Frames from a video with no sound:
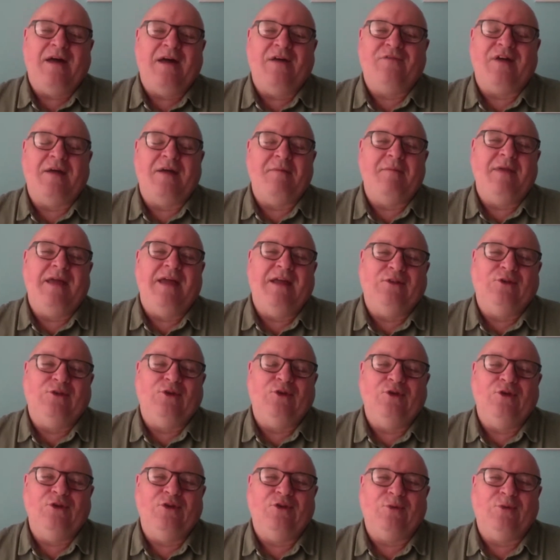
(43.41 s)
if I may,
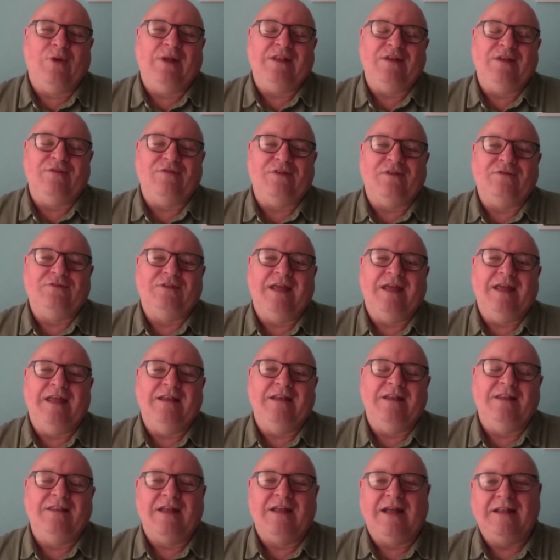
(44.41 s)
to
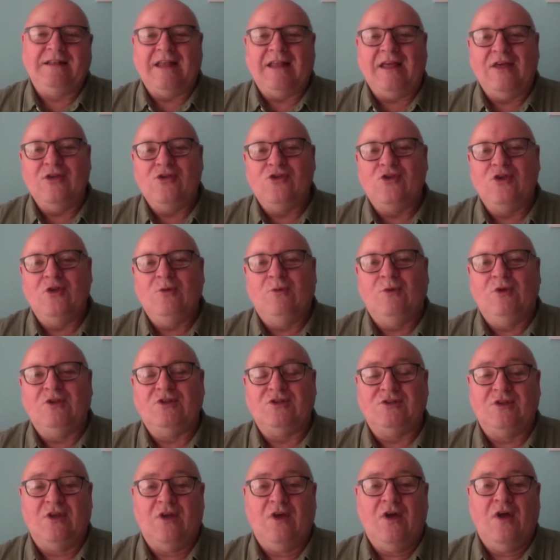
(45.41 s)
2015 and that issue
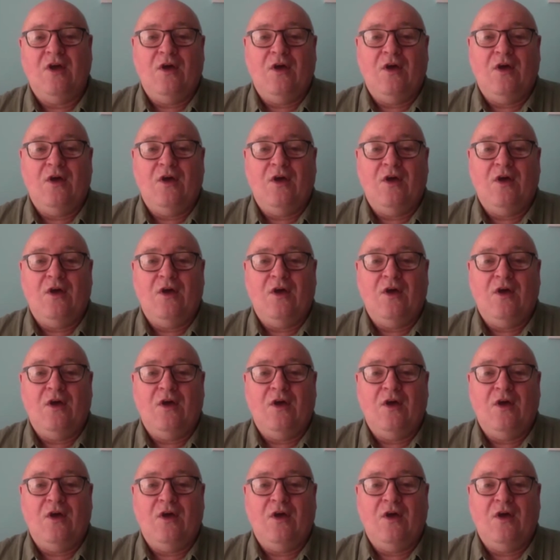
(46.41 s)
which